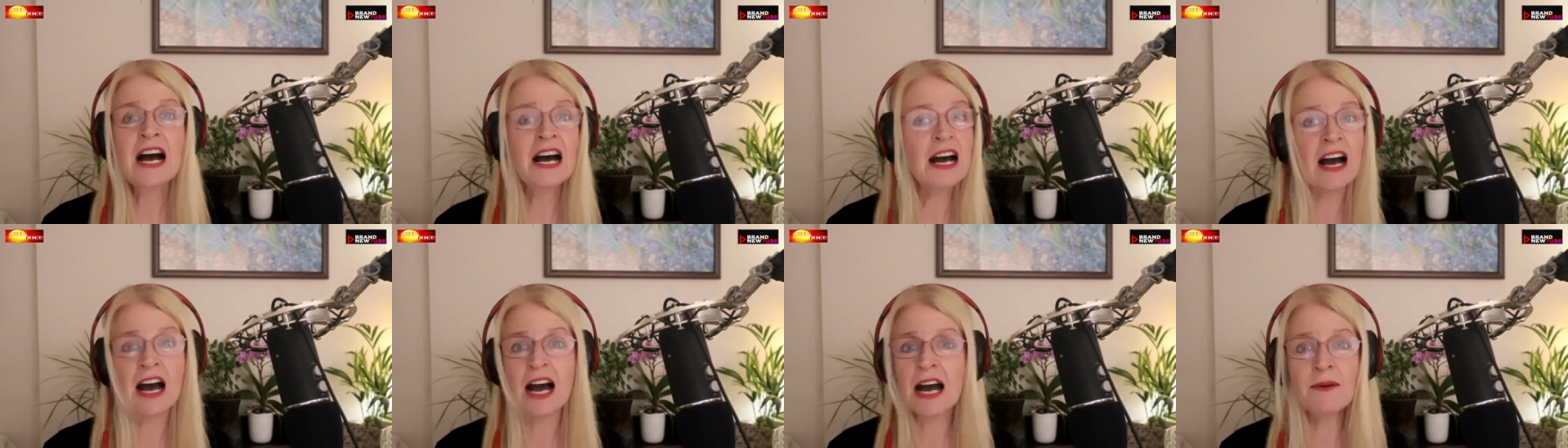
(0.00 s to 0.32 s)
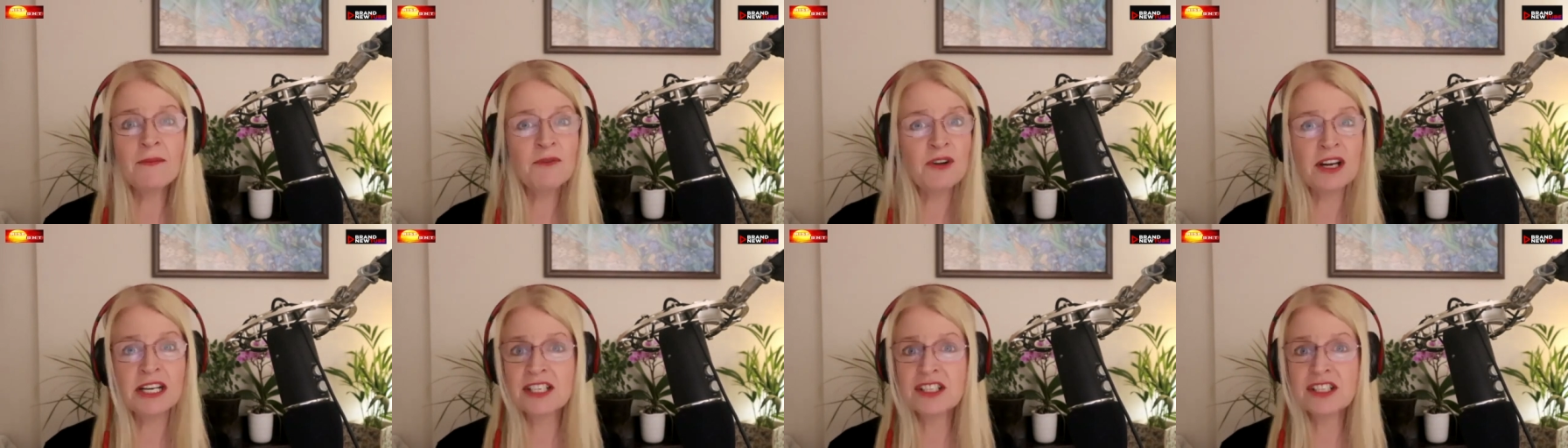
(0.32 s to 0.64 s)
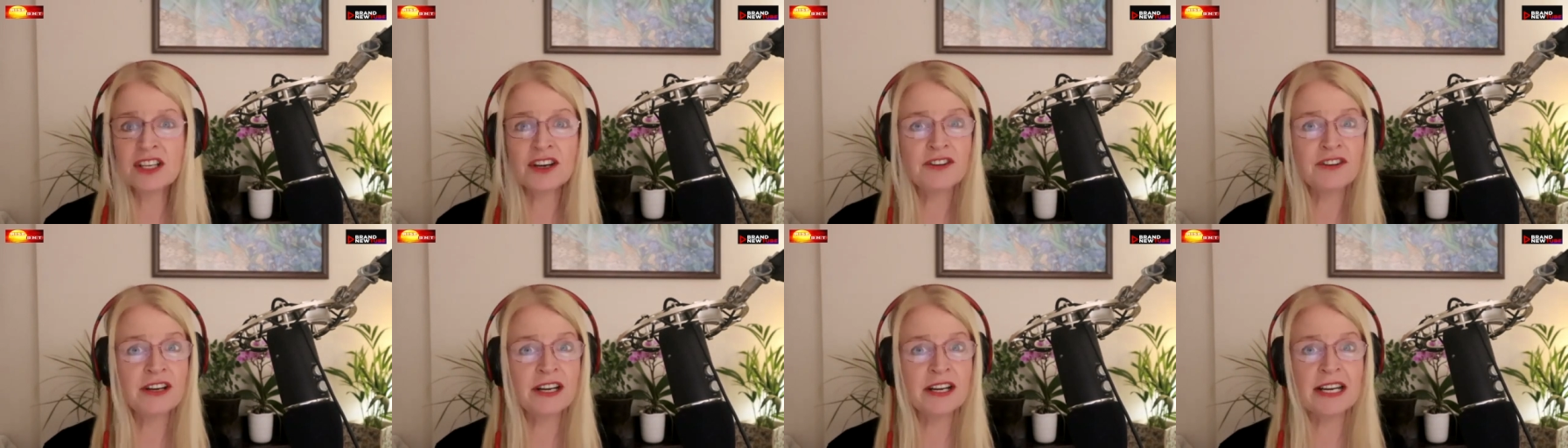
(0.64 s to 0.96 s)
I'm really
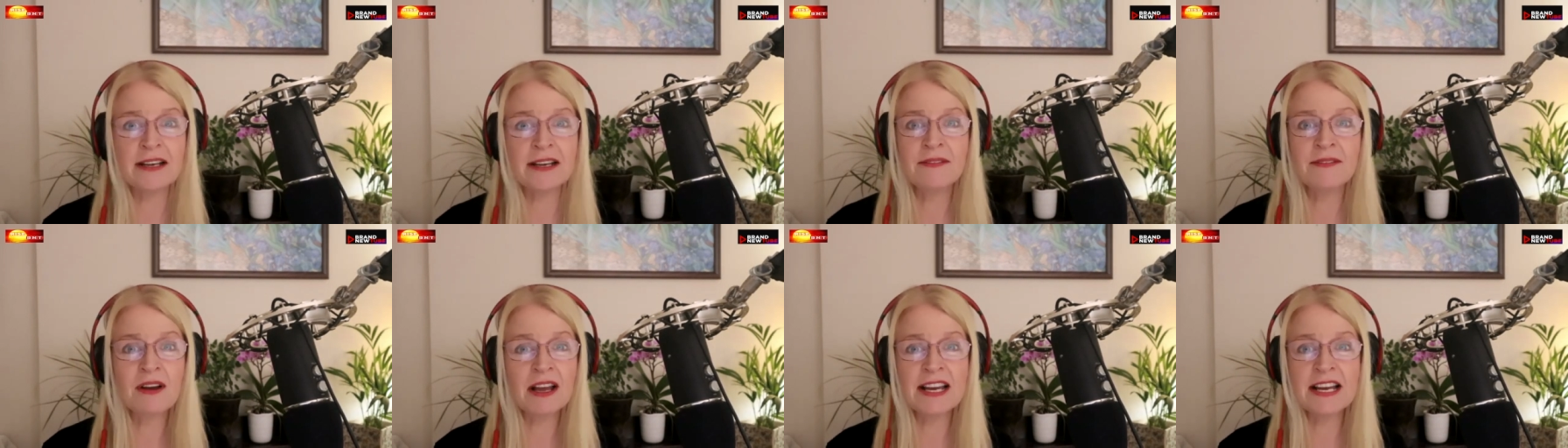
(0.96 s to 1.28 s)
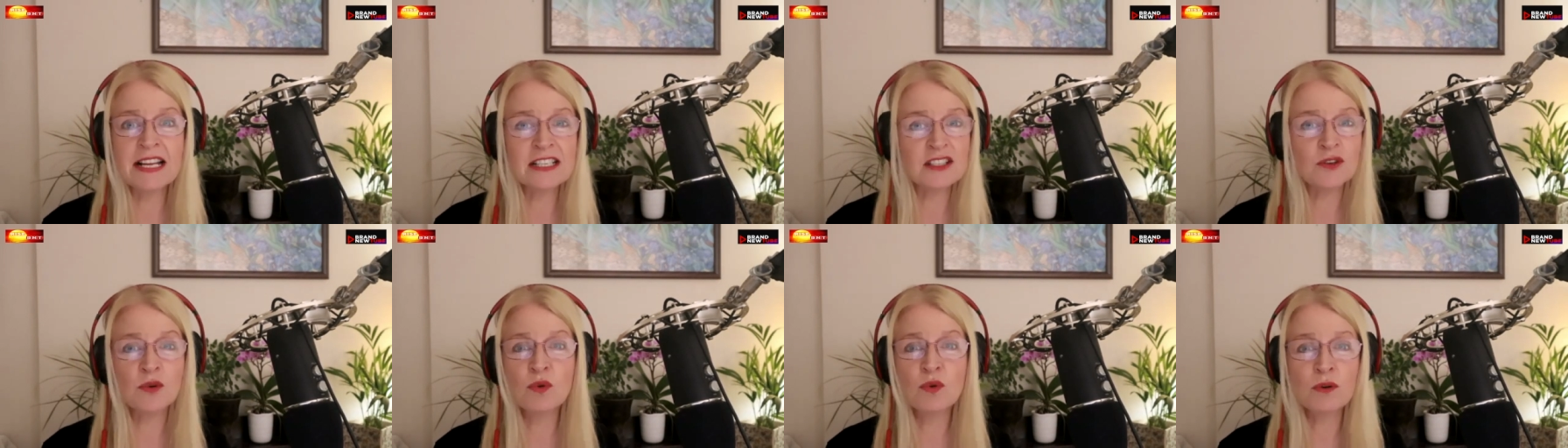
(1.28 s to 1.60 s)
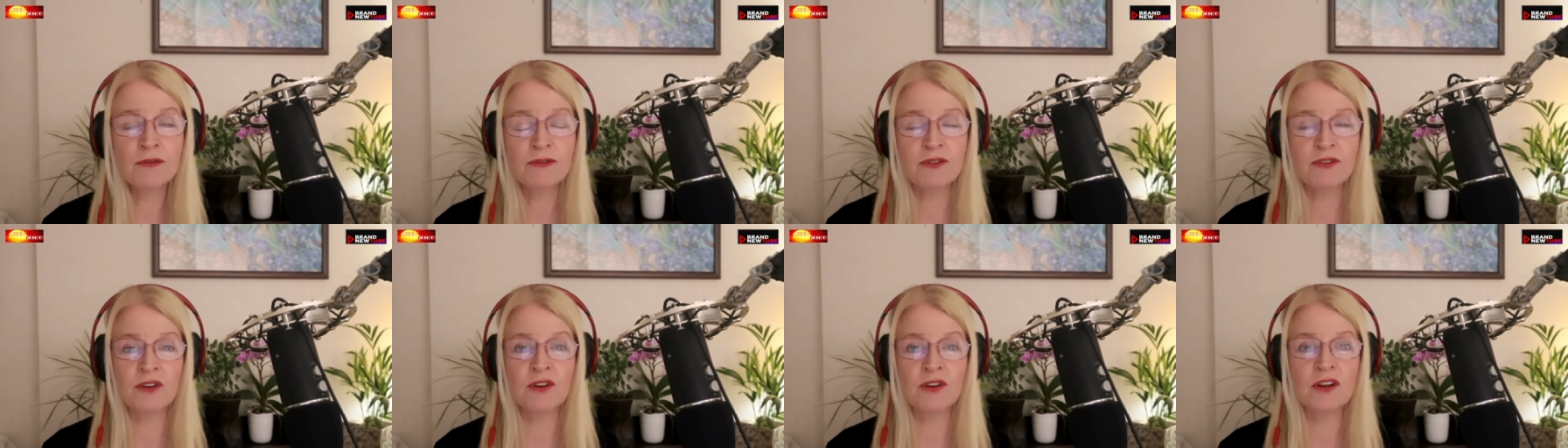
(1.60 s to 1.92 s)
sorry. It's
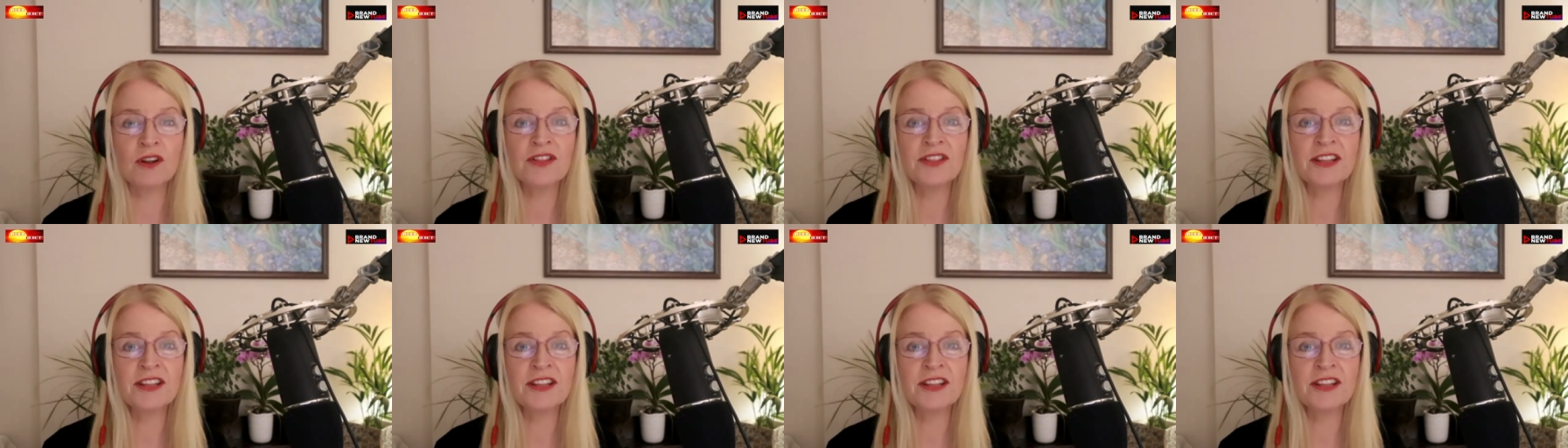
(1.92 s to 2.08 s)
awful.